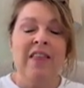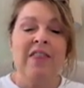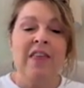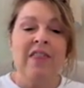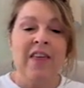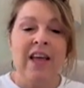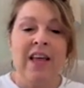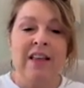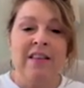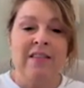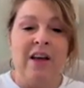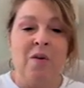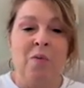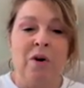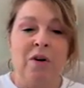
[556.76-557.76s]
the things
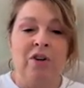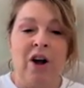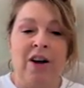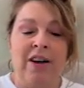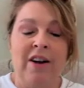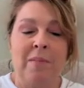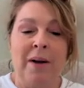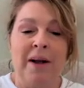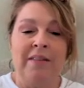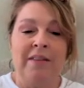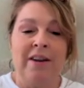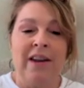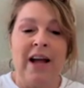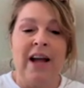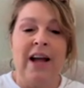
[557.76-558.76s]
that we're talking about
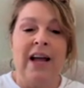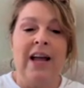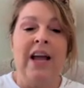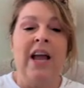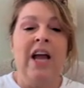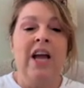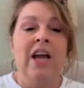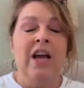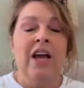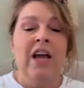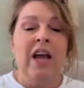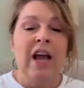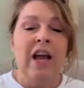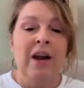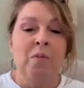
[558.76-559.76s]
today,
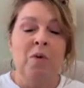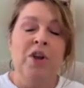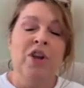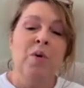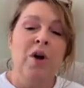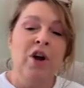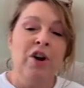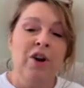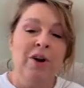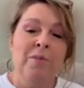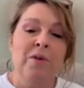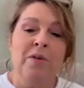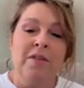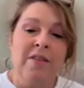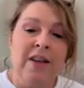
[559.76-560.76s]
and when you hear them,
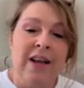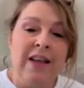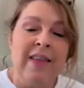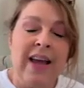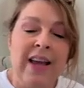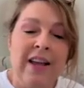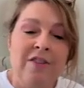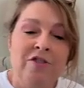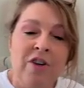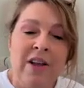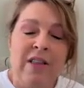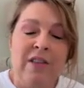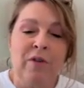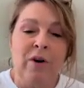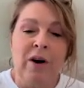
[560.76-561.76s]
you'll see they can
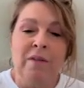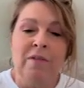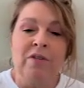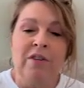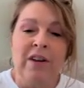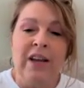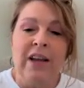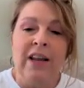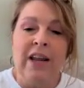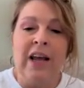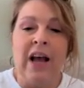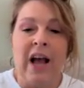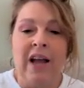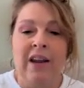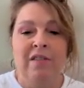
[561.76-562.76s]
transfer over to any
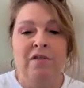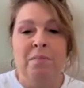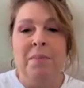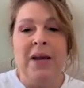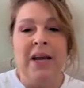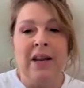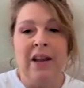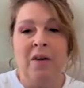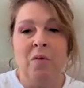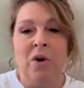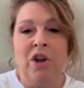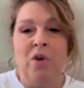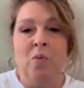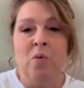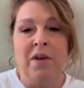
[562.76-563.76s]
kind of meeting where
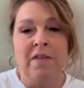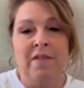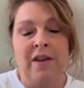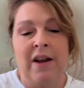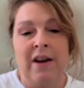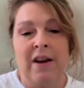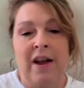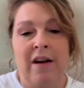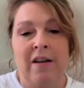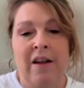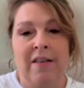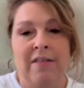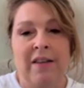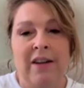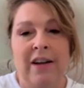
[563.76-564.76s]
you want to stand out
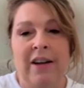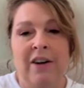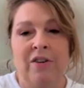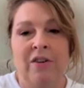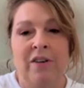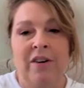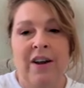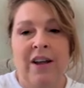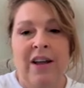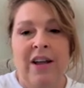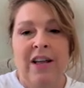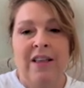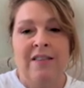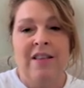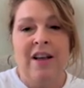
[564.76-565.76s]
as a leader.
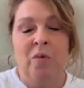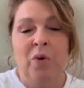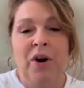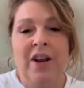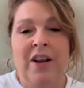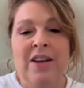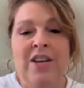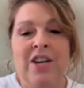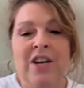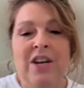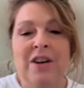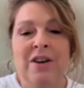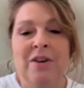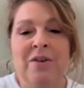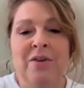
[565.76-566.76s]
So we're going to
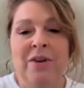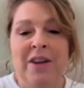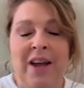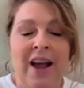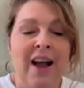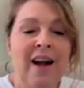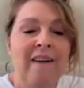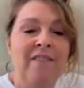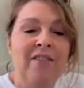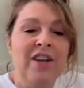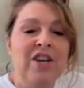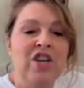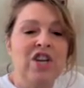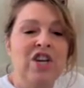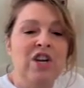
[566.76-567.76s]
do,
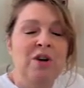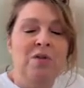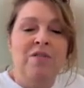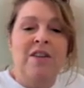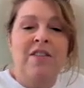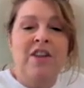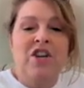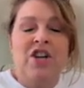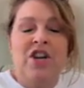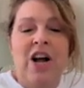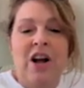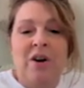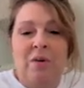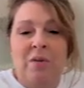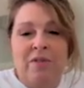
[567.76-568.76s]
the to-dos and the
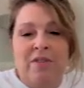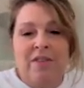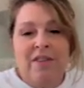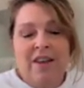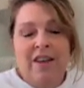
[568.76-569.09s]
to-don'ts.